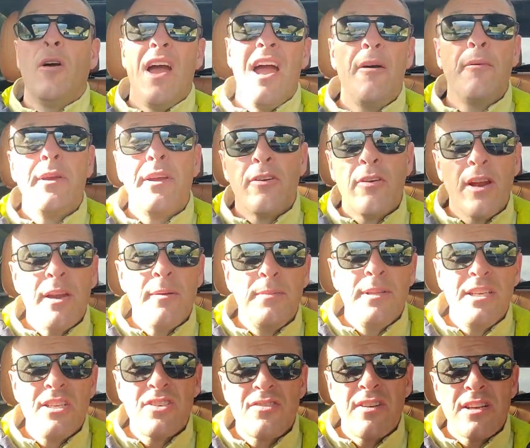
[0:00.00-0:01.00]
how
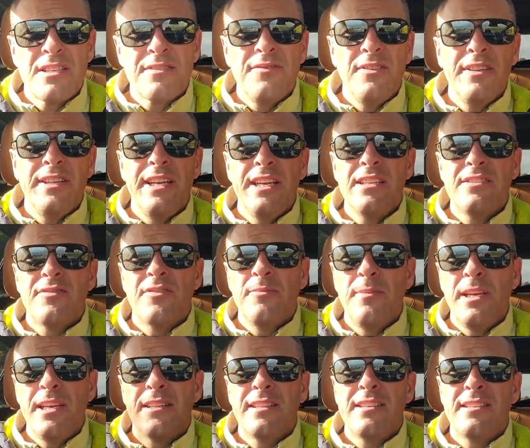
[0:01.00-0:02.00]
incredibly stressful it is for
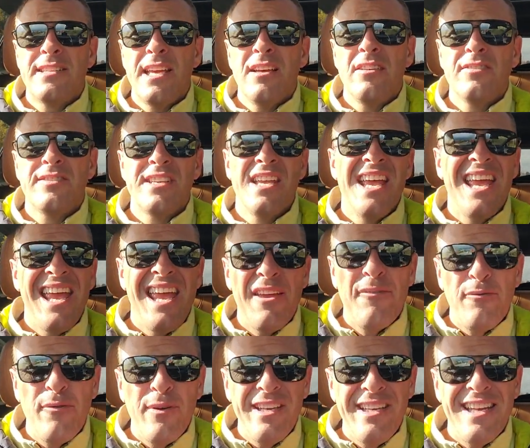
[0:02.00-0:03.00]
me at the sales
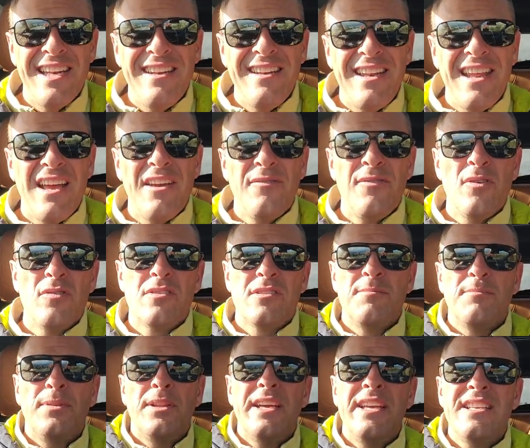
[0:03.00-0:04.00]
if we didn't have those
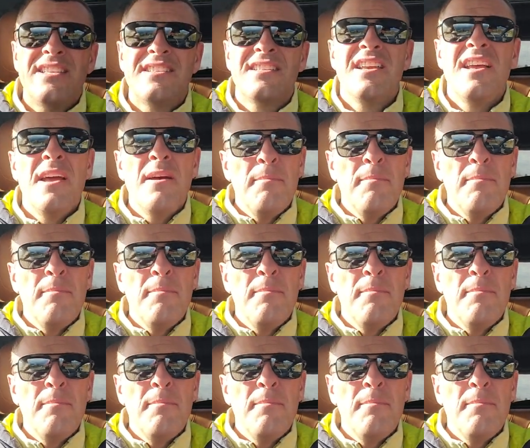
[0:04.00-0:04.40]
in place.